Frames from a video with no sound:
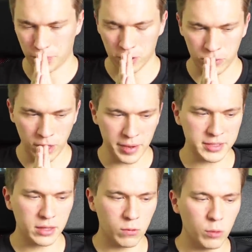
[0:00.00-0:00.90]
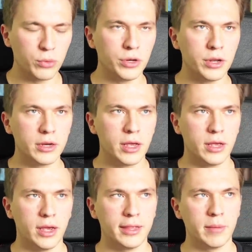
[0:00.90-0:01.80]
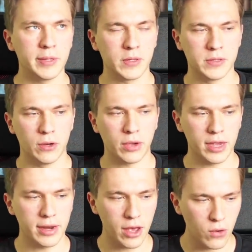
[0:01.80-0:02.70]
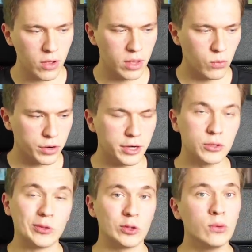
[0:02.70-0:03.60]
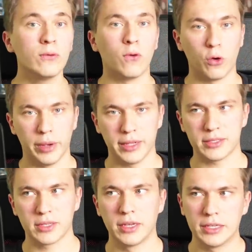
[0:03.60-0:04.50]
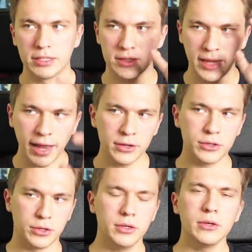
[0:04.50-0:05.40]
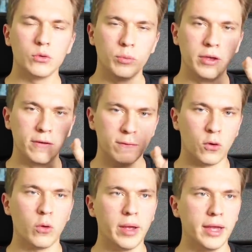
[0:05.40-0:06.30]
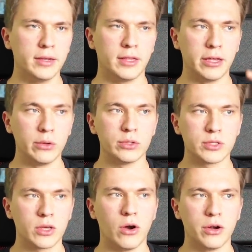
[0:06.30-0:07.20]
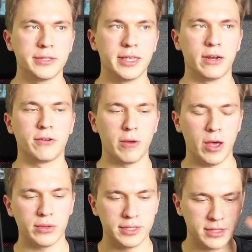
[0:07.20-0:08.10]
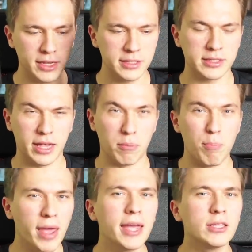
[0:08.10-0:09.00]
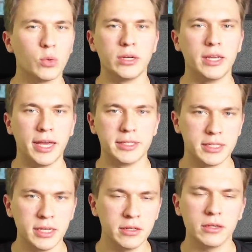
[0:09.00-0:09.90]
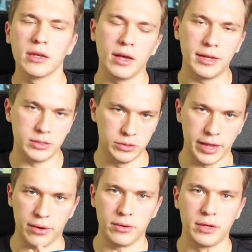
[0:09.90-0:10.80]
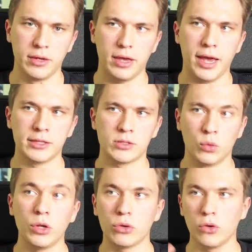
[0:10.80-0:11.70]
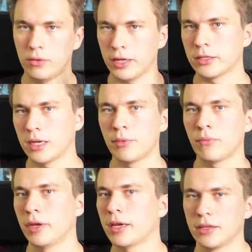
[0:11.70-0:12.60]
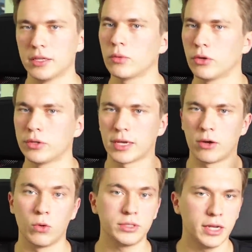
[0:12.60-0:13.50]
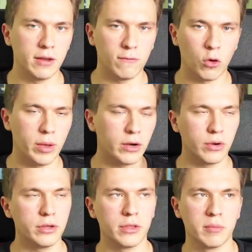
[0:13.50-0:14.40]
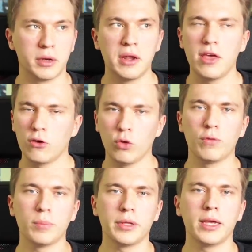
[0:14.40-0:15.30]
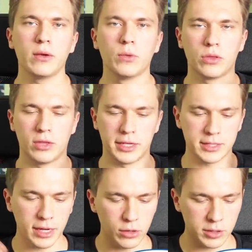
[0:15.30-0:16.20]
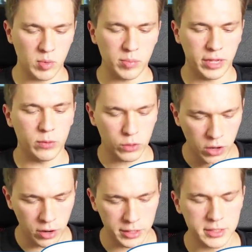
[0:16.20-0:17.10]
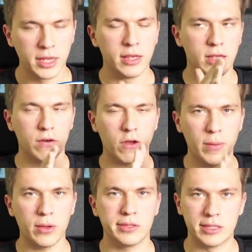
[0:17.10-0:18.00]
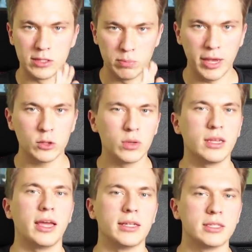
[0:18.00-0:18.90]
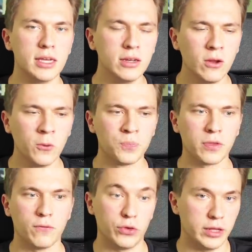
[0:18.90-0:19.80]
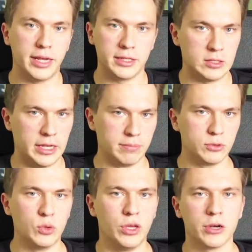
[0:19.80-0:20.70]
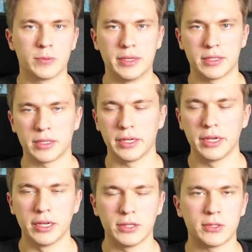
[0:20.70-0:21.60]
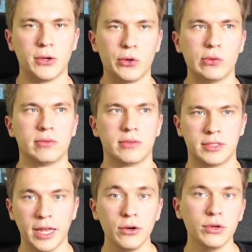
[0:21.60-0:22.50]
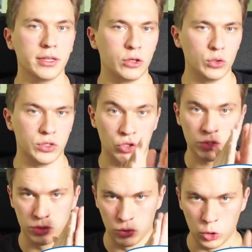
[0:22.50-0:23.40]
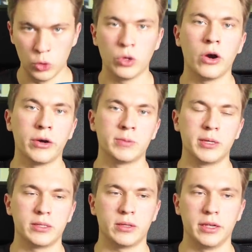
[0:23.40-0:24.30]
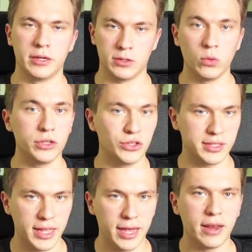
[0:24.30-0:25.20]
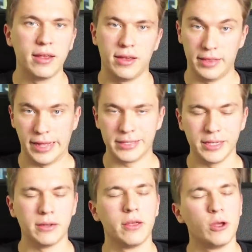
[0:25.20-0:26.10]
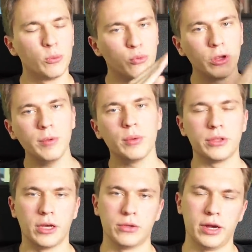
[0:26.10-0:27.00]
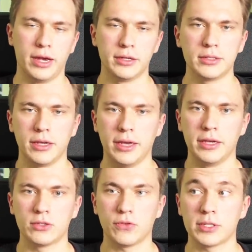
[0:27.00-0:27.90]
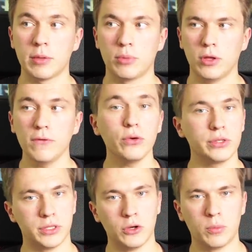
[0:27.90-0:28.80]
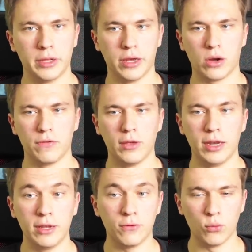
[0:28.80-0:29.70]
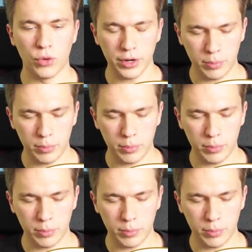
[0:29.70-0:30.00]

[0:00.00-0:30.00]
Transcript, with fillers: they basically rebooted it, and they basically said, okay, now we're gonna do two formats. Standard will be a format that uses cards that have come out since like May 2018 until now. And so we don't know at the time of making this whether it's like a rotating format or anything, but we've been playing with, like, Standard has been playing with cards that have come out since May 2018 for the last like 2 years basically. So Standard uses just new cards basically, and it's always just that, and that's it. Premium, on the other hand, is, for example, if you're a Zero player, if you want to